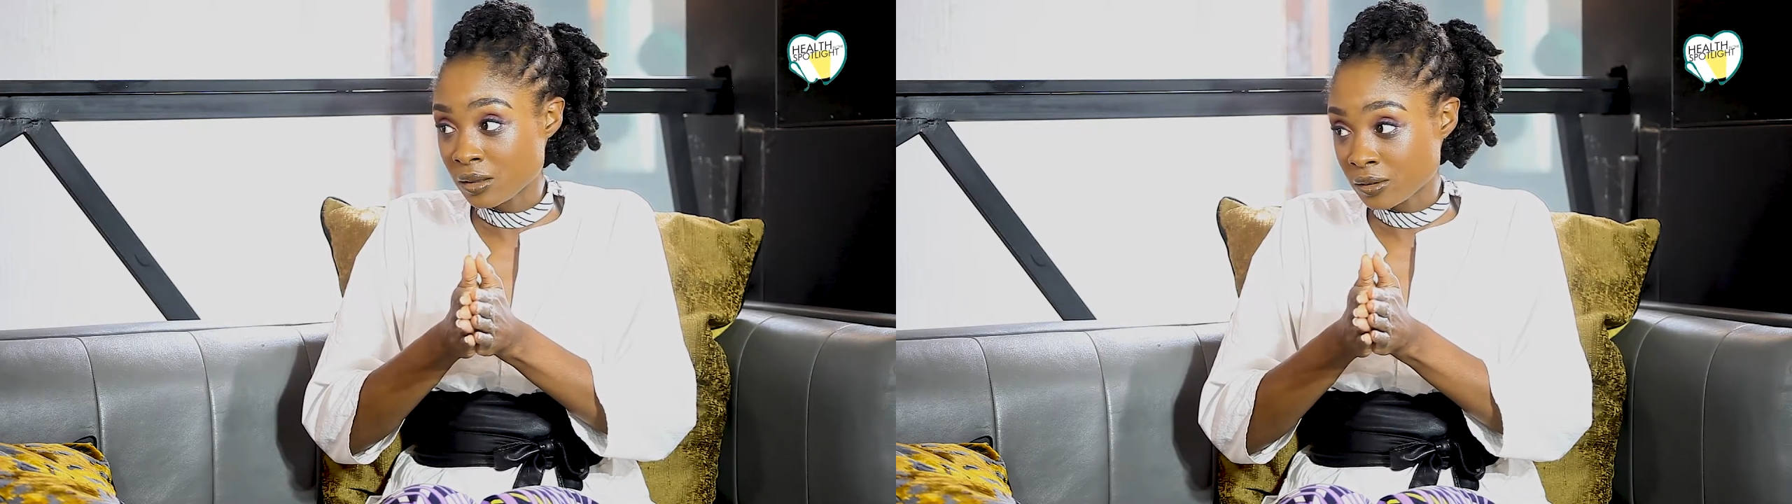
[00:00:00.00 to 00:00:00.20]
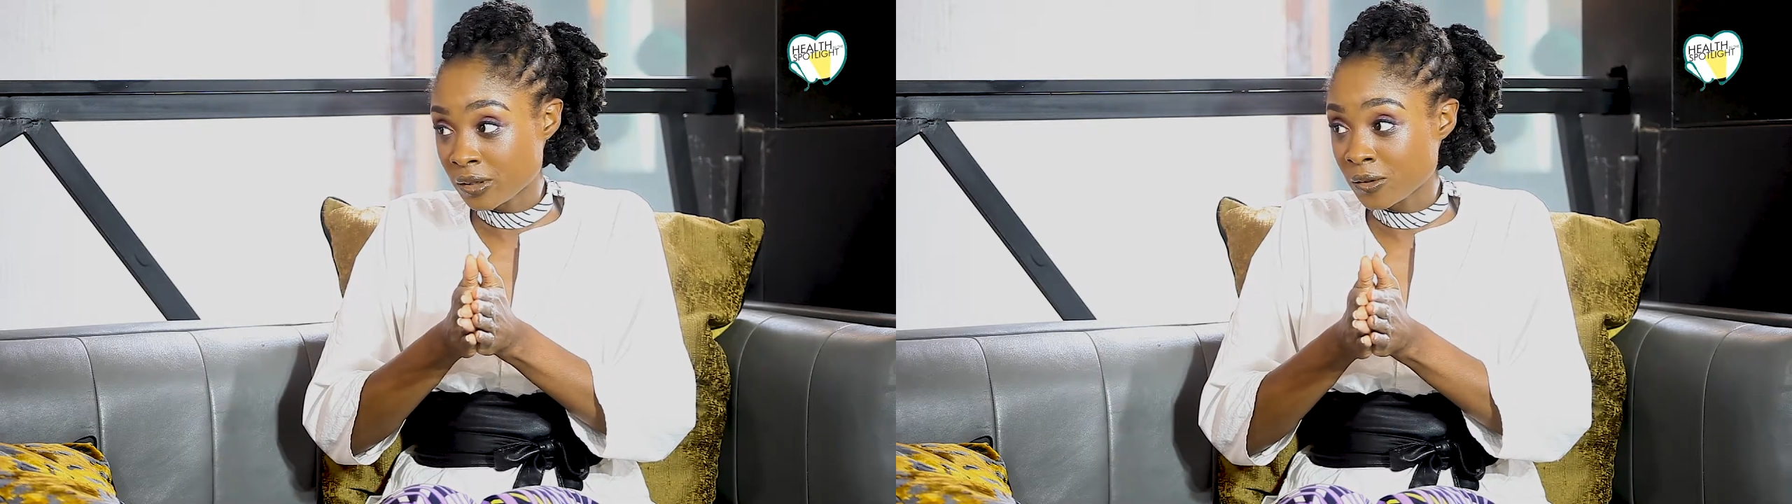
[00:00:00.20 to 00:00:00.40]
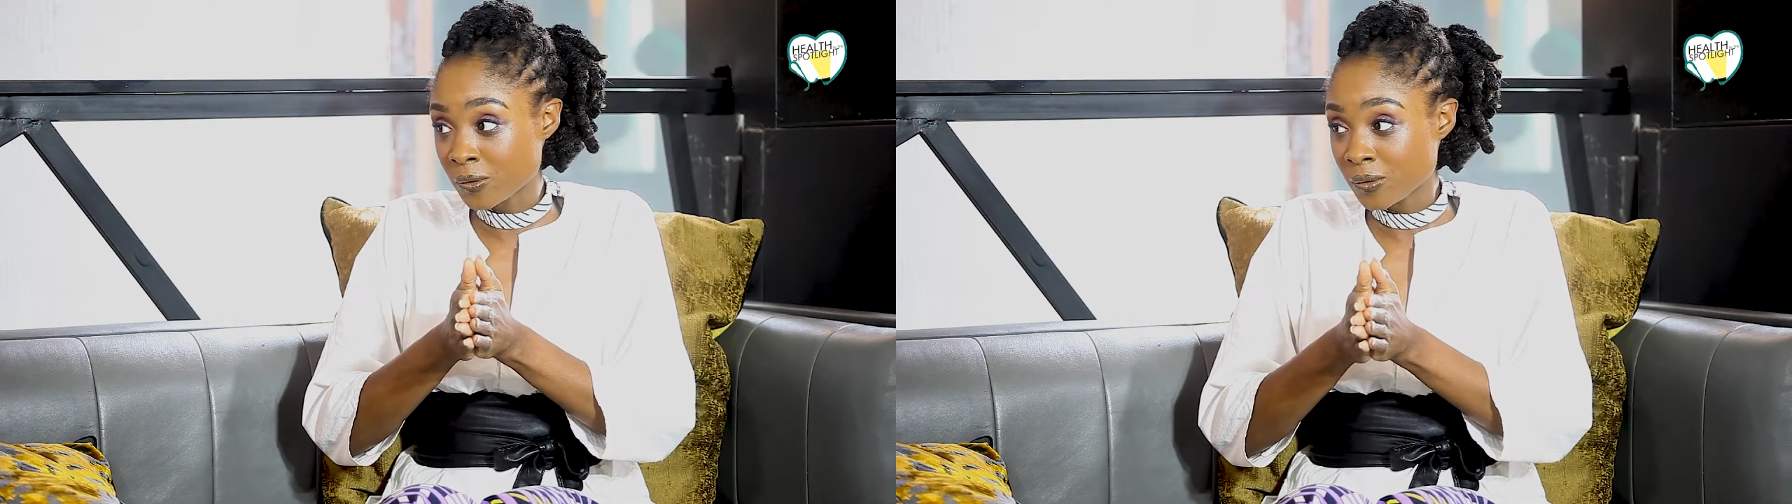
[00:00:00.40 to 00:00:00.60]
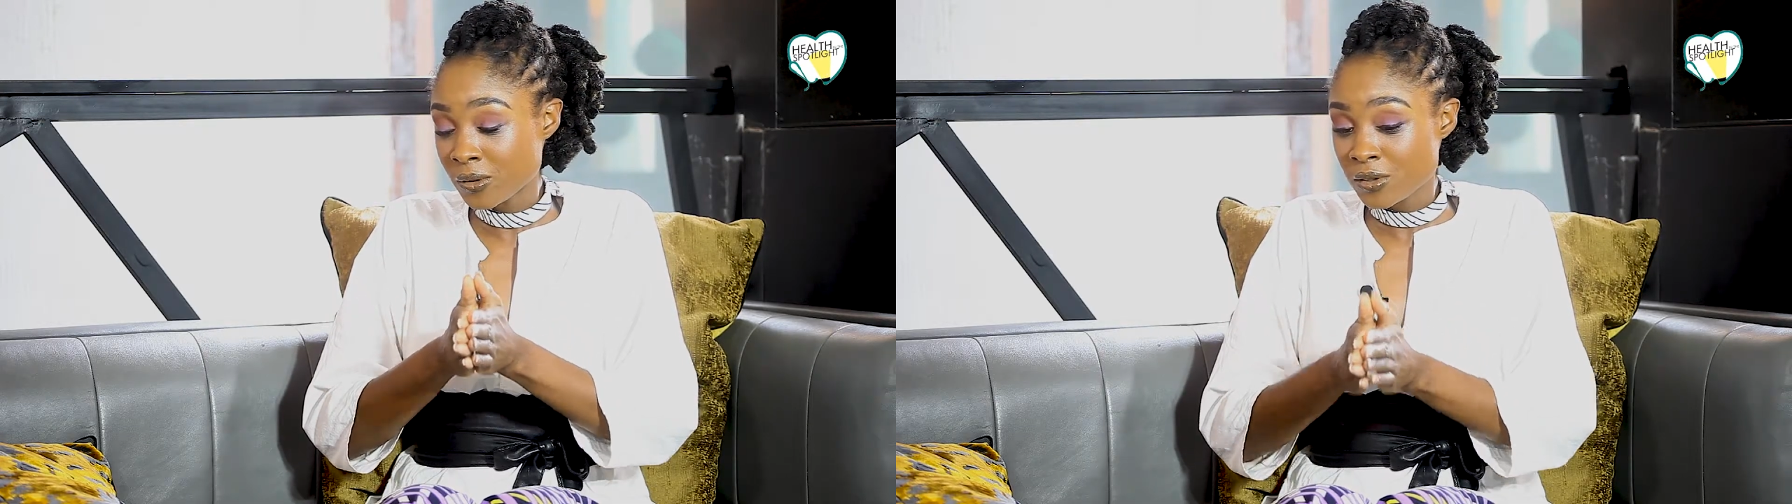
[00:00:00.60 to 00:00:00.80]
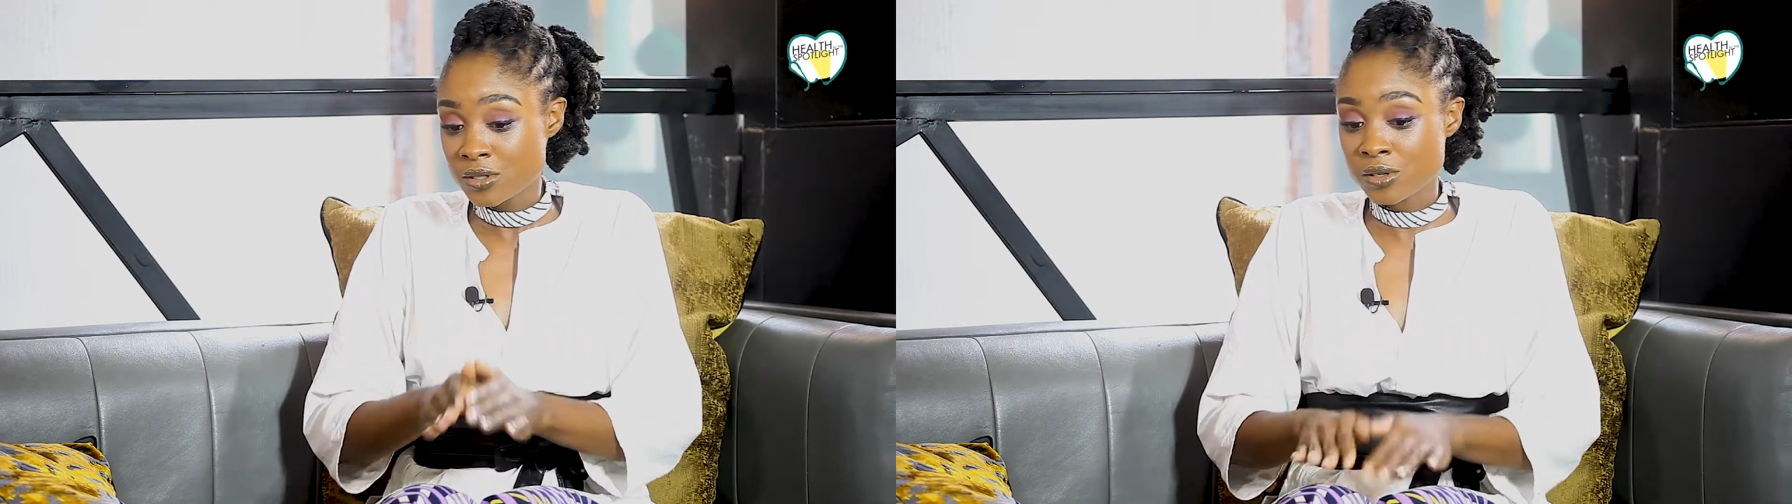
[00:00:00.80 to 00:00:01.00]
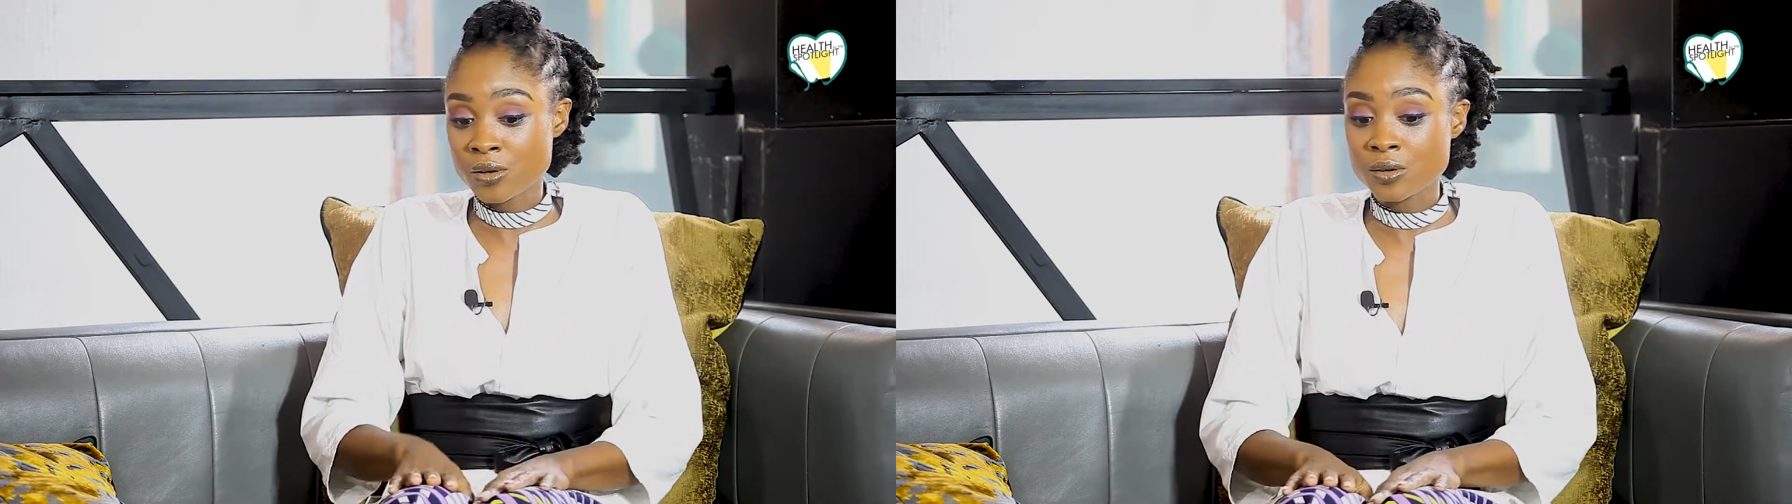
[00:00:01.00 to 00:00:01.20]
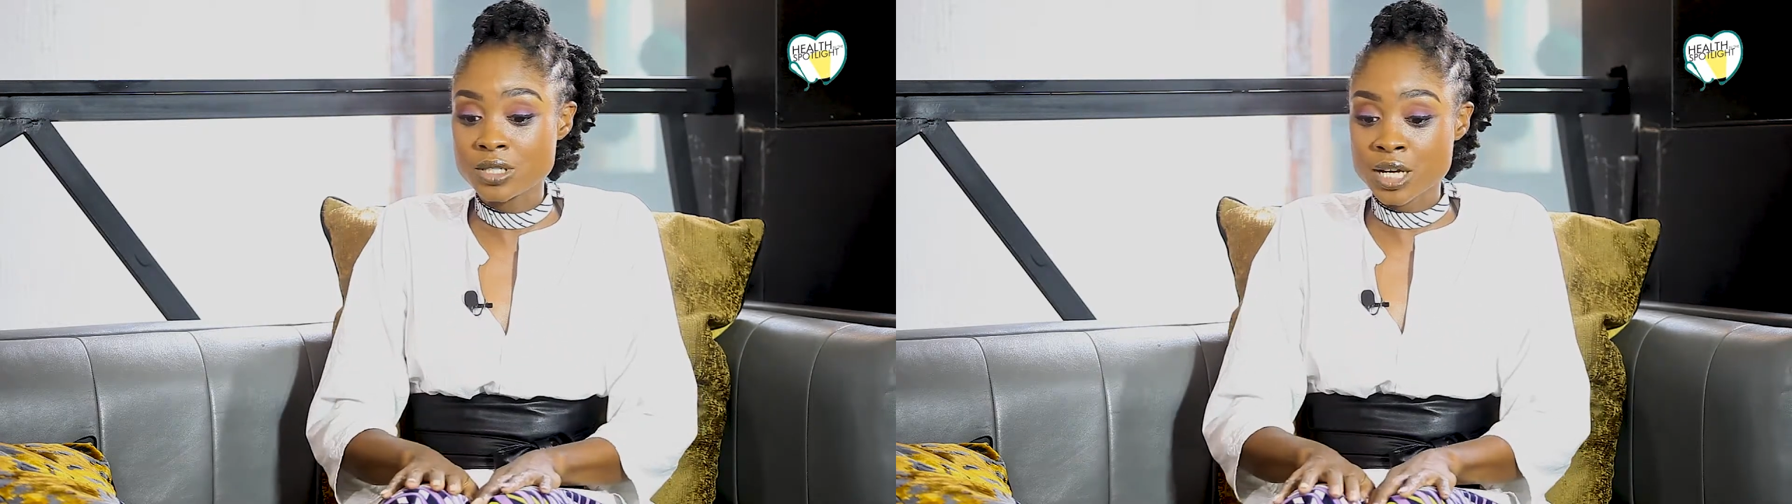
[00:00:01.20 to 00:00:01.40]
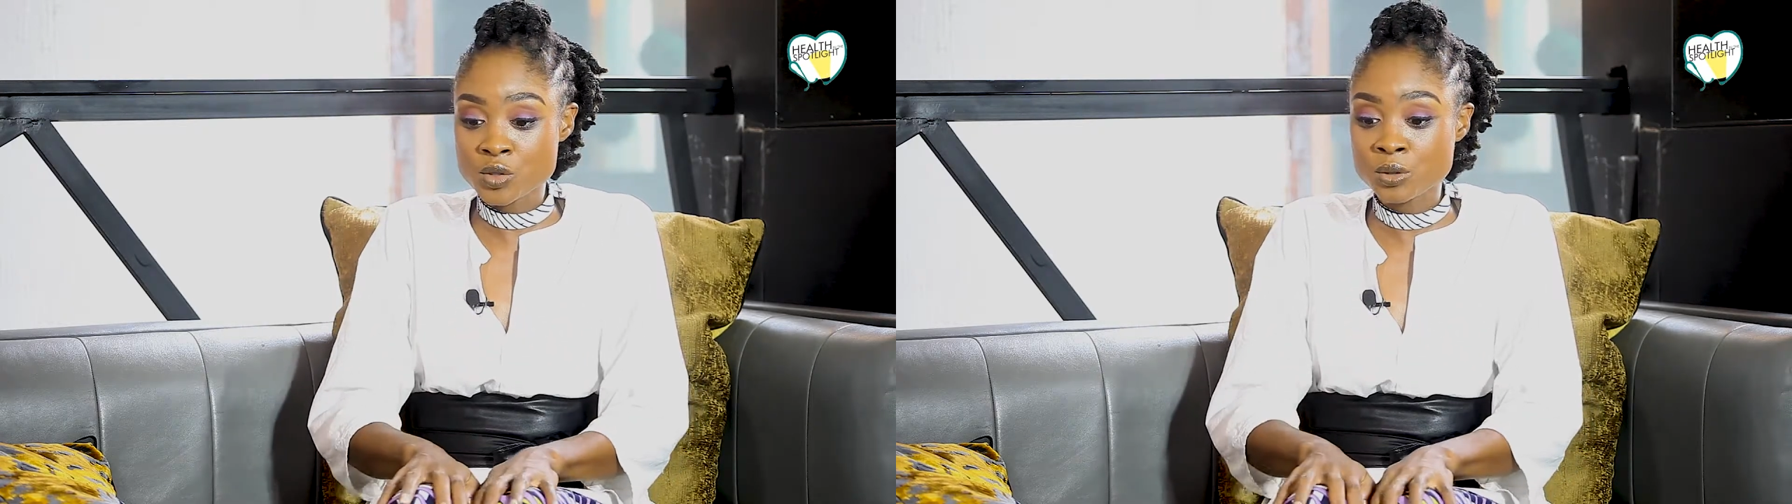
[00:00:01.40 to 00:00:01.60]
Yeah. Wow. So
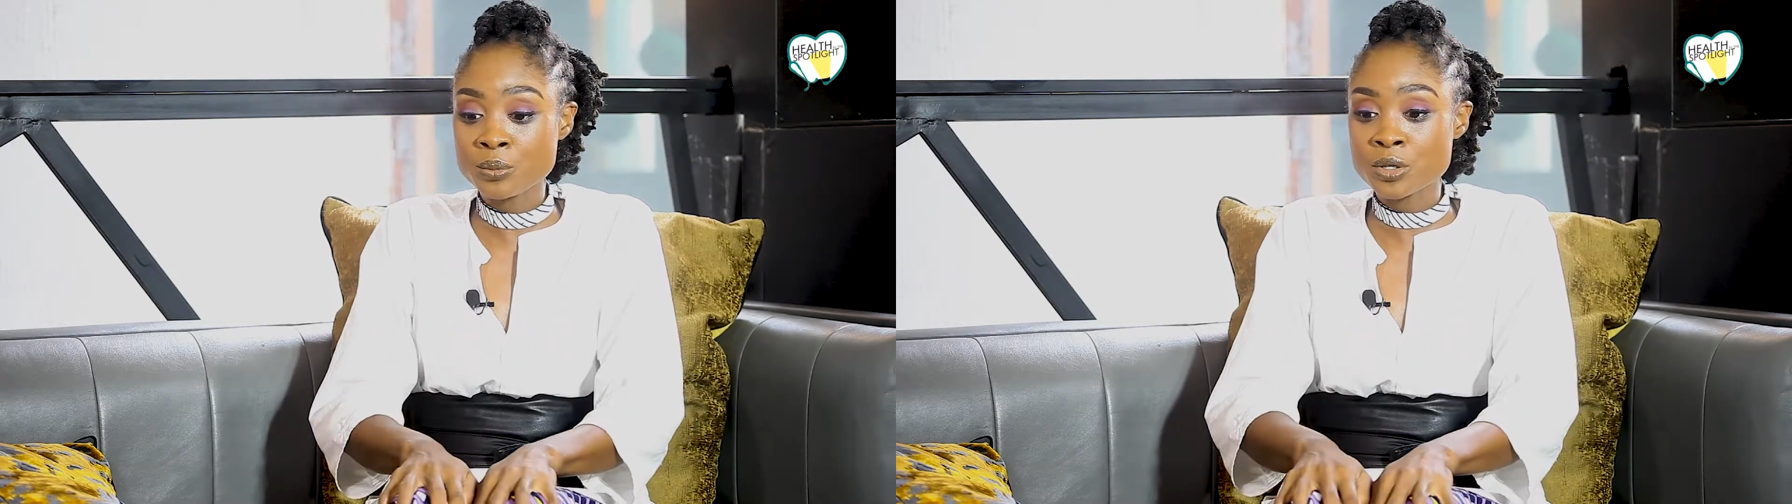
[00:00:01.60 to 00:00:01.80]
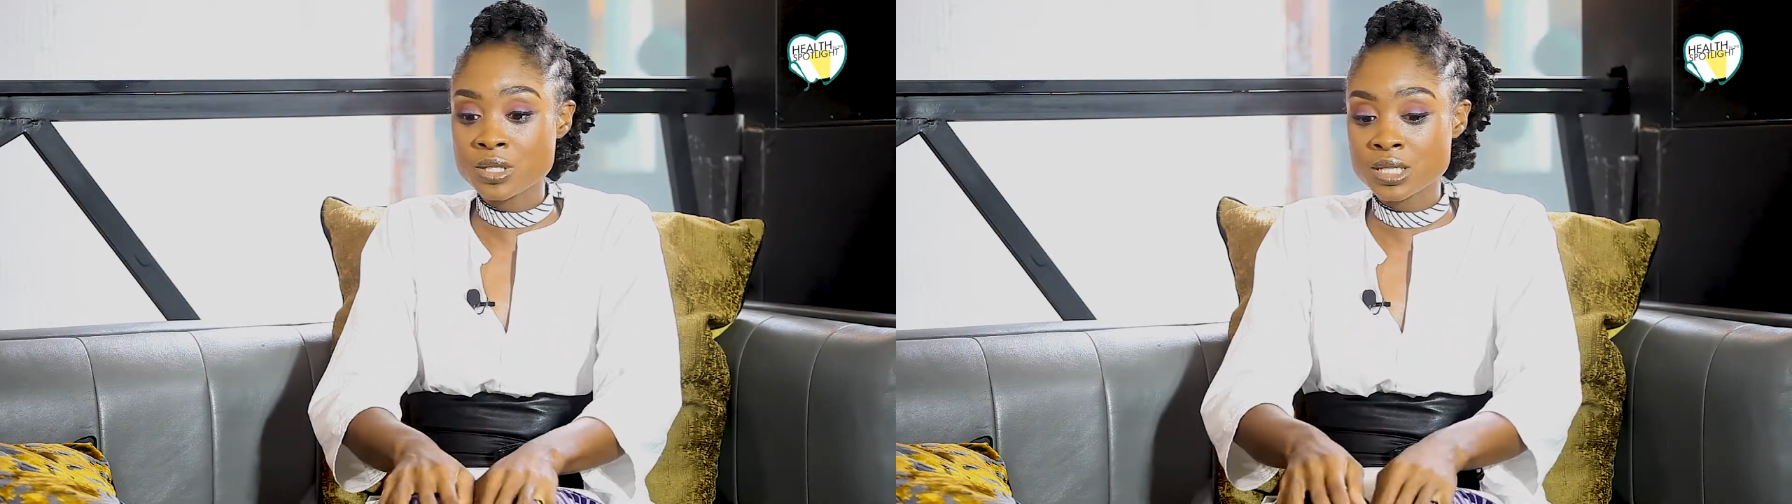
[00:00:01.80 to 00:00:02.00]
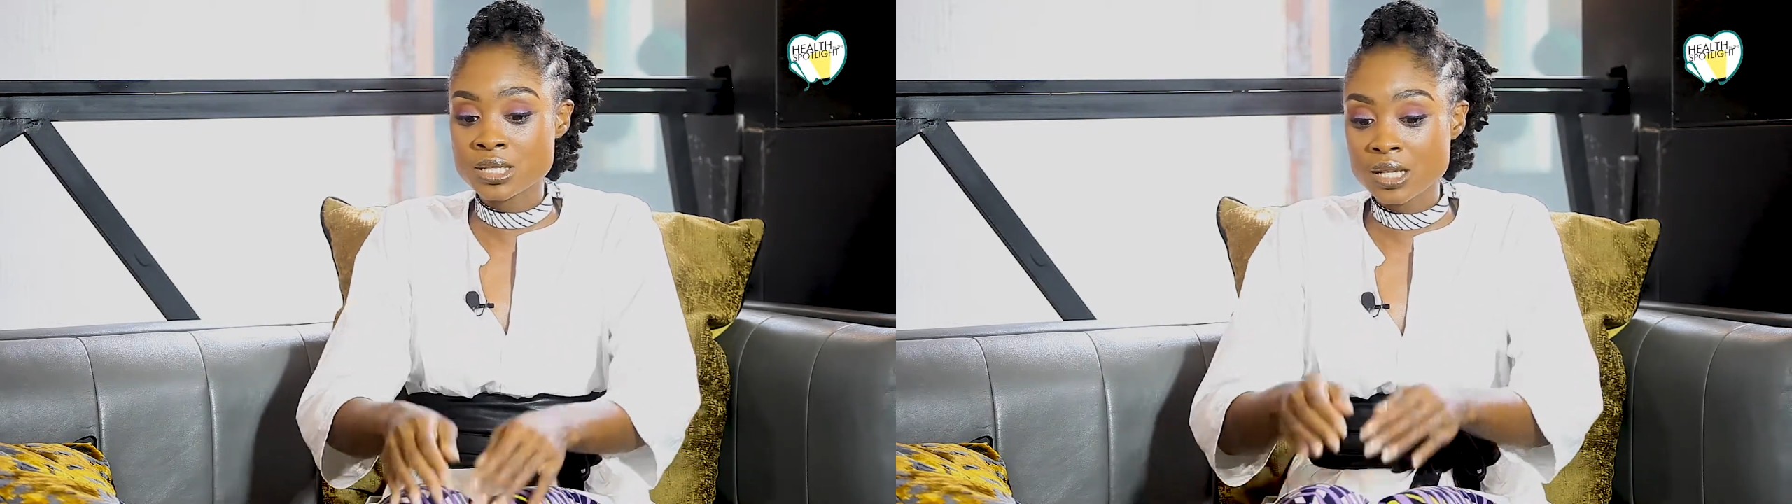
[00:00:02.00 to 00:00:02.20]
sexual abuse is